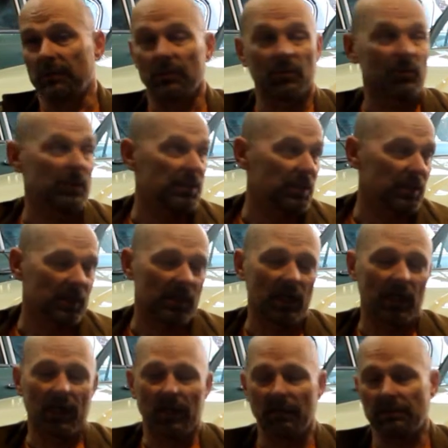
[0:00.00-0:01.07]
With your
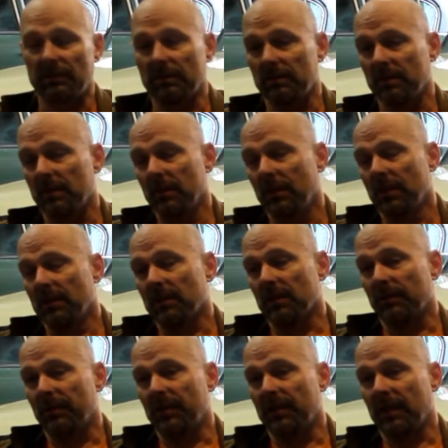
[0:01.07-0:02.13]
cars,
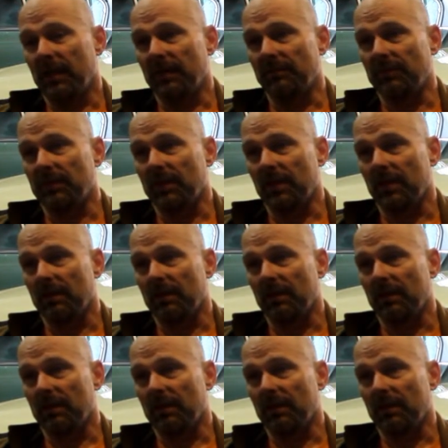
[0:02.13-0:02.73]
some of the times